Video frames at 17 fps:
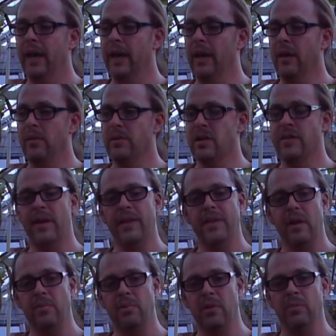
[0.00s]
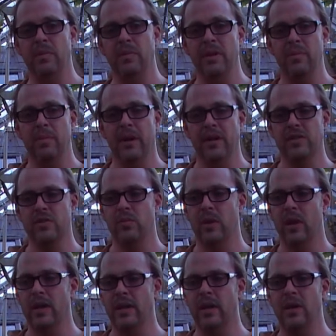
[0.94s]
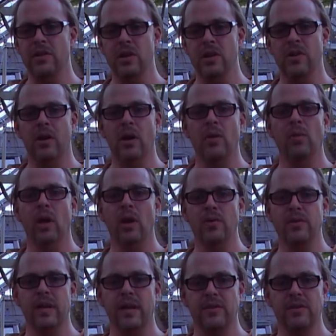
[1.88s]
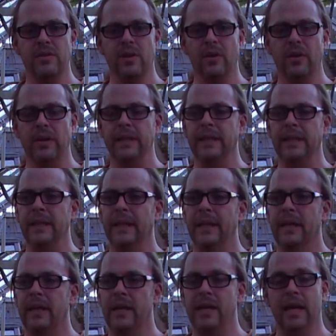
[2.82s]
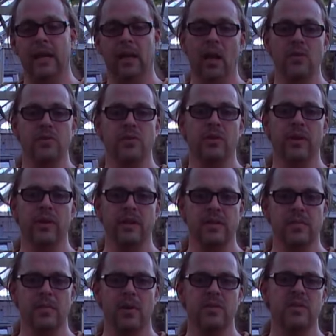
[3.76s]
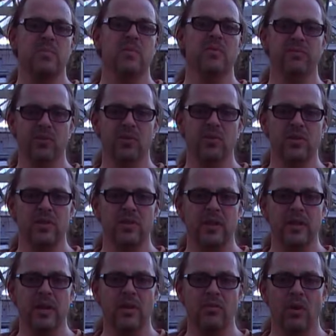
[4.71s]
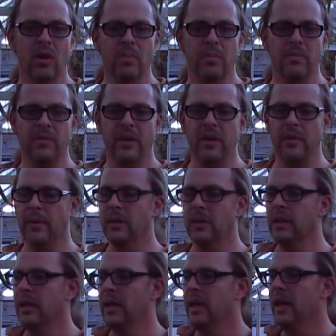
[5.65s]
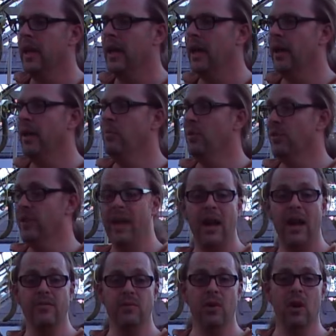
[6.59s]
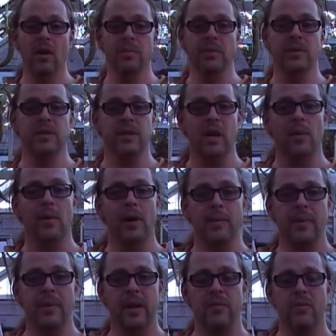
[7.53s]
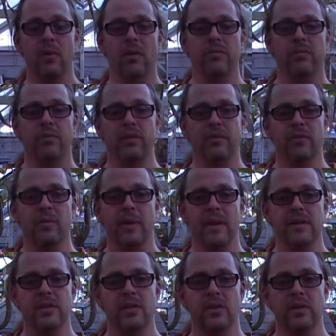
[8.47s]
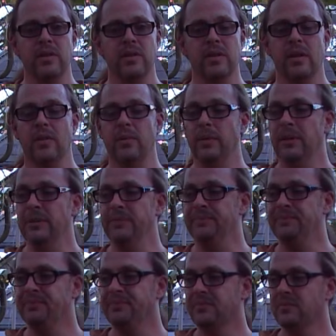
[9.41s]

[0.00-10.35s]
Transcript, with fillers: because um, I've had that problem in the past where you know you grow loads outside and you get loads of green tomatoes but unfortunately they don't ripen very well um, but they have ripened you know I'm getting ripe fruit from outside so um,